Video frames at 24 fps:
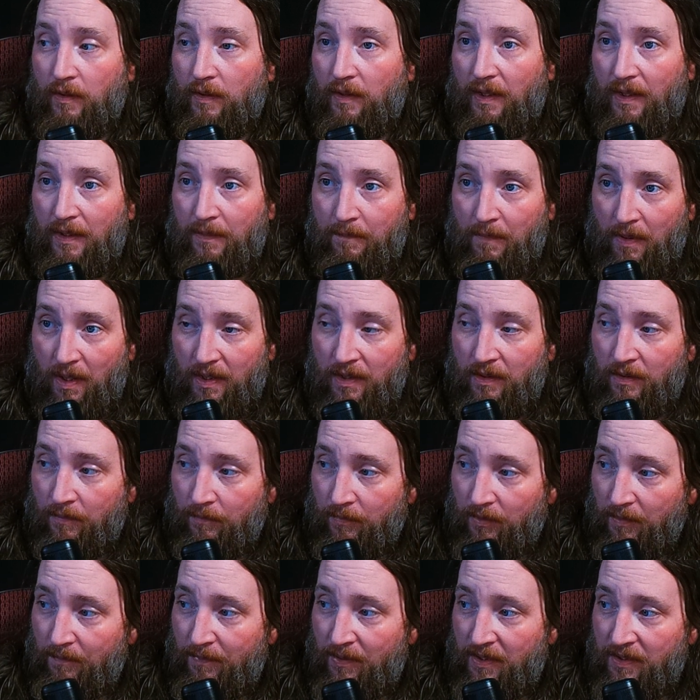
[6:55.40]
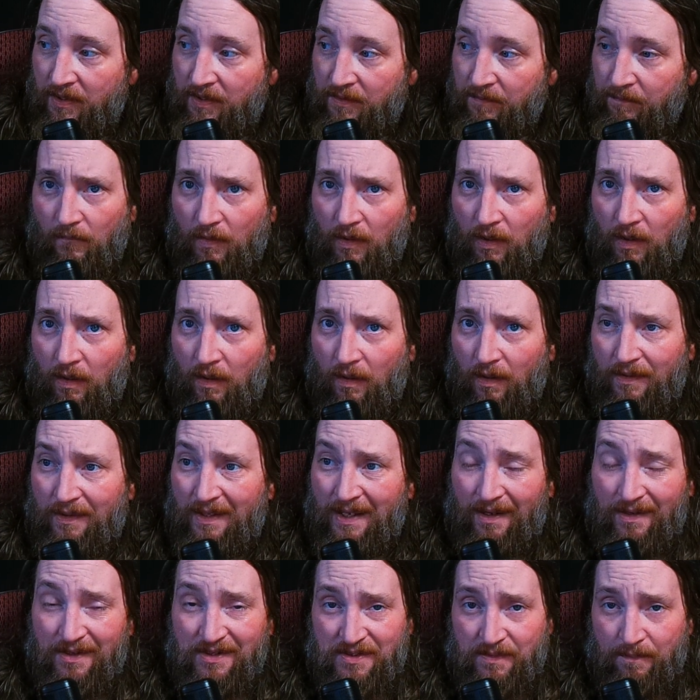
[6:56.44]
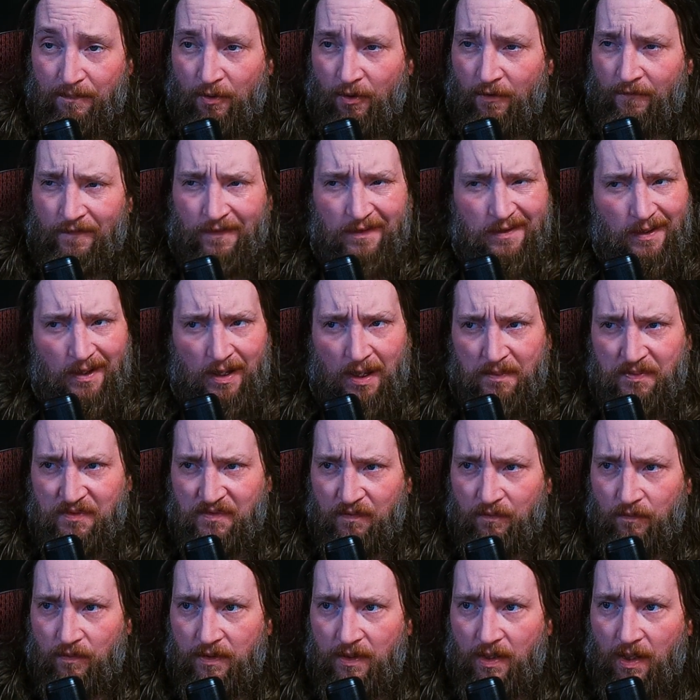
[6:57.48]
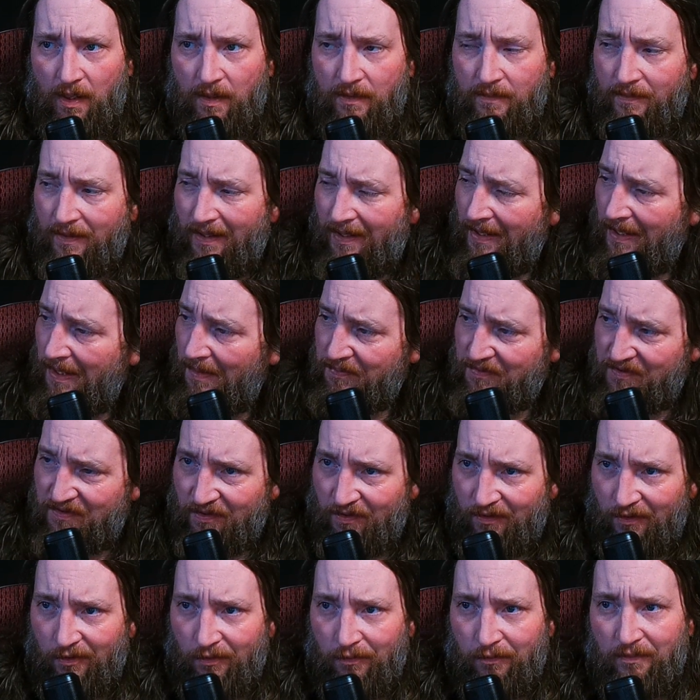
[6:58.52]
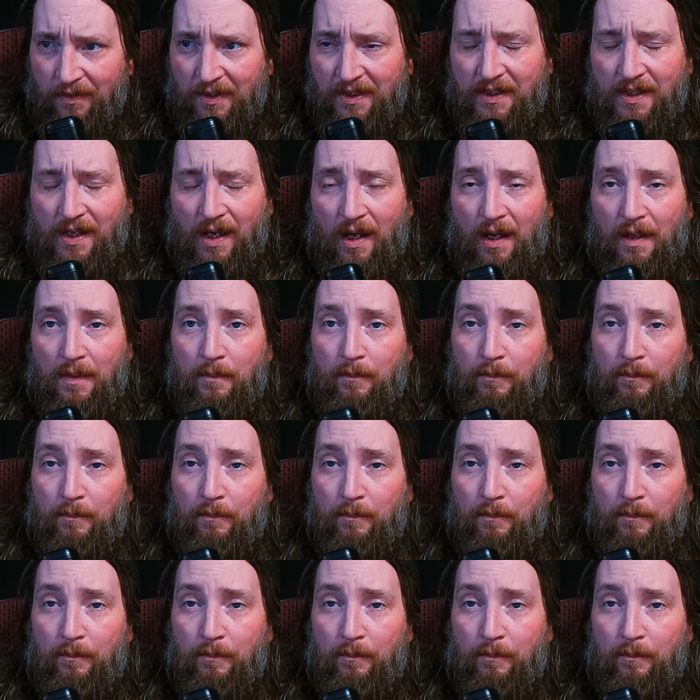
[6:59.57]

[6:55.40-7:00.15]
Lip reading: in my humble opinion. Now, is it perfect? Absolutely not. Absolutely not.